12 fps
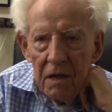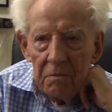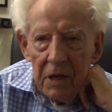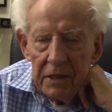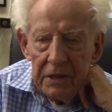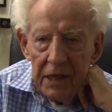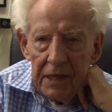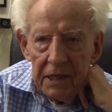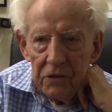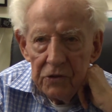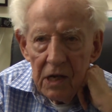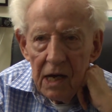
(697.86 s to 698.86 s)
by
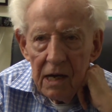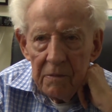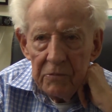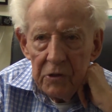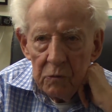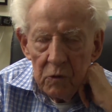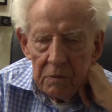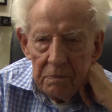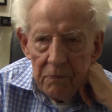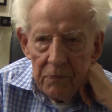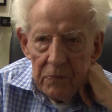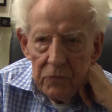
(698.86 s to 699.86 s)
taking jobs that were
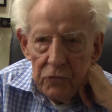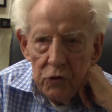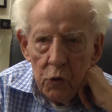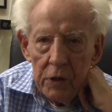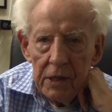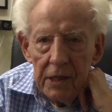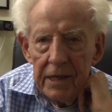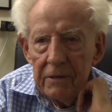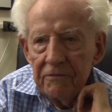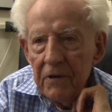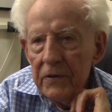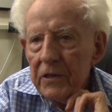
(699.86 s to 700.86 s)
jointly
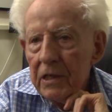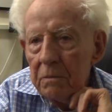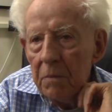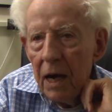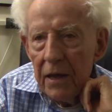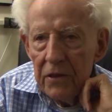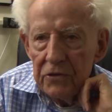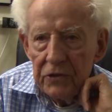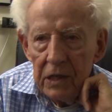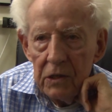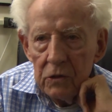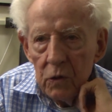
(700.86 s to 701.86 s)
funded by the
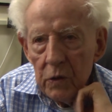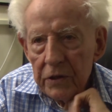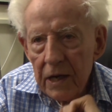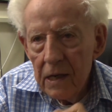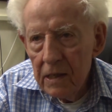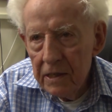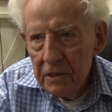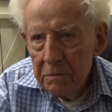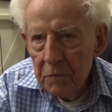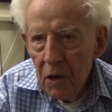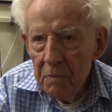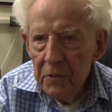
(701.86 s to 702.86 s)
state of North Carolina
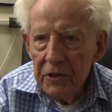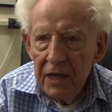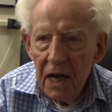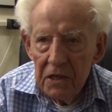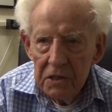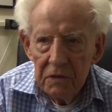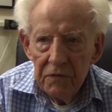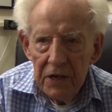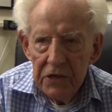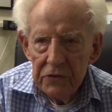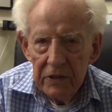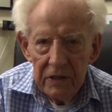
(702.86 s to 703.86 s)
Department of
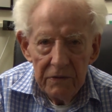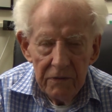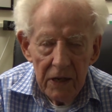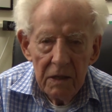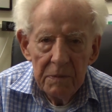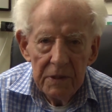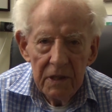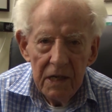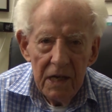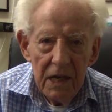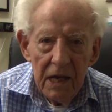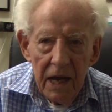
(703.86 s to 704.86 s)
Conservation and Development
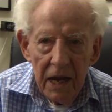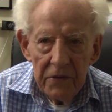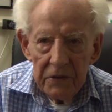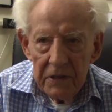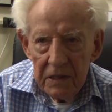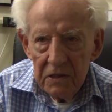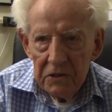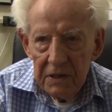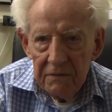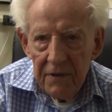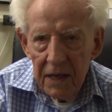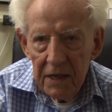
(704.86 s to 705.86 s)
and the Tennessee
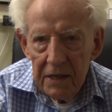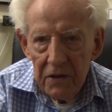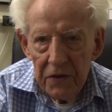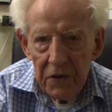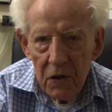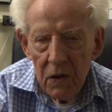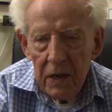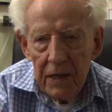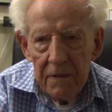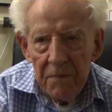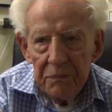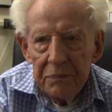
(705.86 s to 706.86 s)
Valley
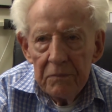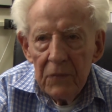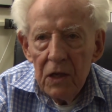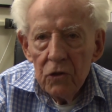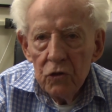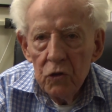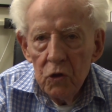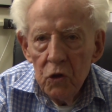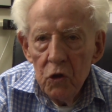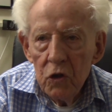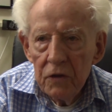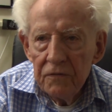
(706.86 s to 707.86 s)
Authority to
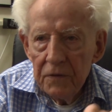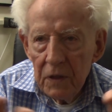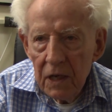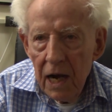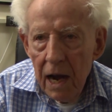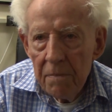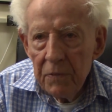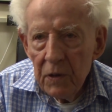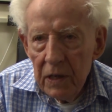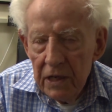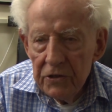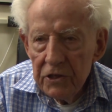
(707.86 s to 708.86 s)
look for
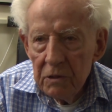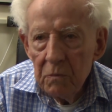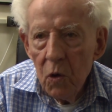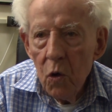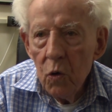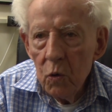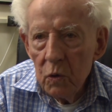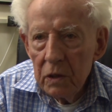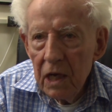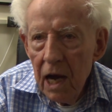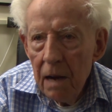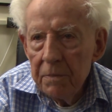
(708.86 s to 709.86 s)
copper in some old
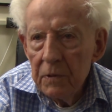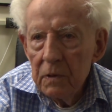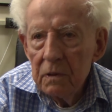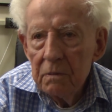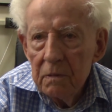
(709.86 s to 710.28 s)
copper